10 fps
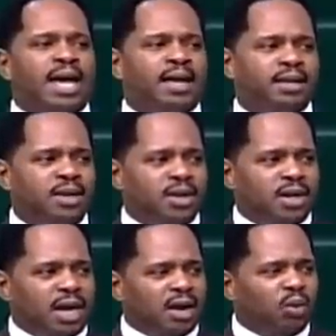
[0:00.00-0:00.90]
I
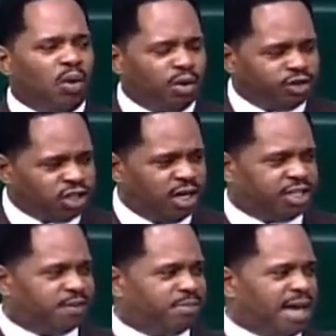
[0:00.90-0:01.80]
want to
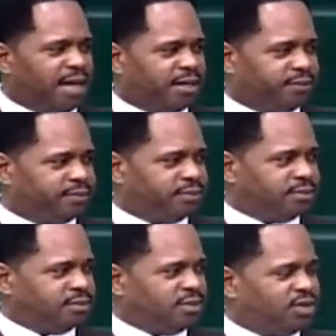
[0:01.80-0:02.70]
take you back
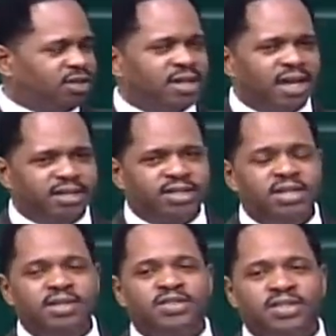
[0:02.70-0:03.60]
to
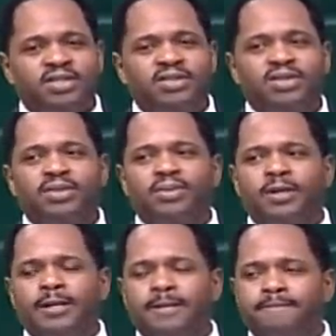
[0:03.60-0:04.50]

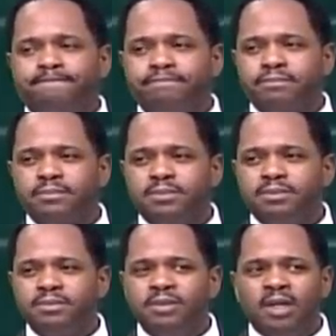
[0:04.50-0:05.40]
1963.
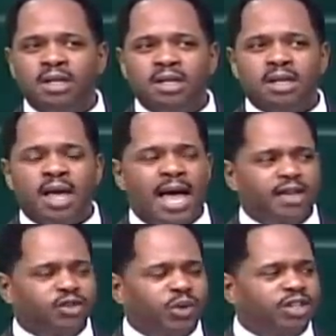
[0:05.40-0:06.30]

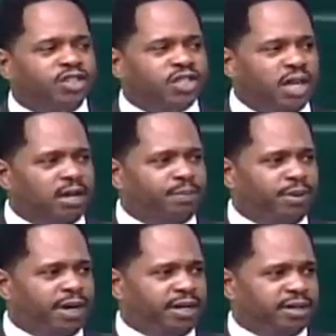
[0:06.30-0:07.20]
As we
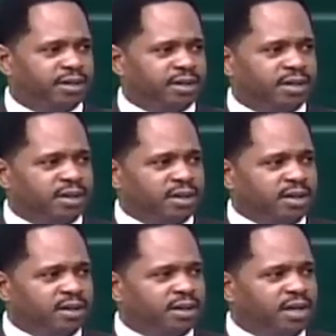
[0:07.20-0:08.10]
celebrate
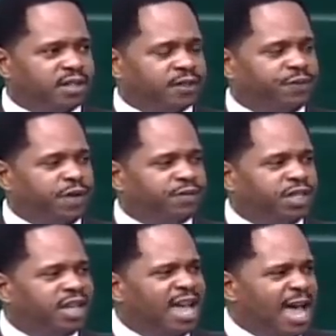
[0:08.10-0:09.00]
this
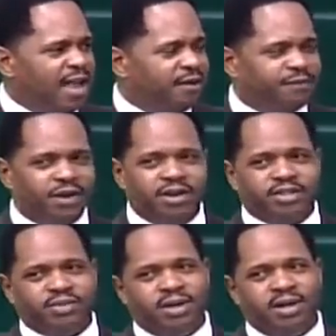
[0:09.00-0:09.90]
50-year
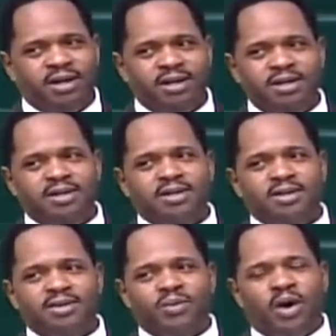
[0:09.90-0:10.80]
anniversary,
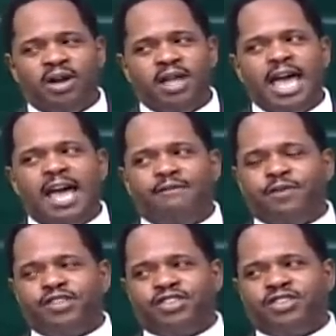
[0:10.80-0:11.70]
1/2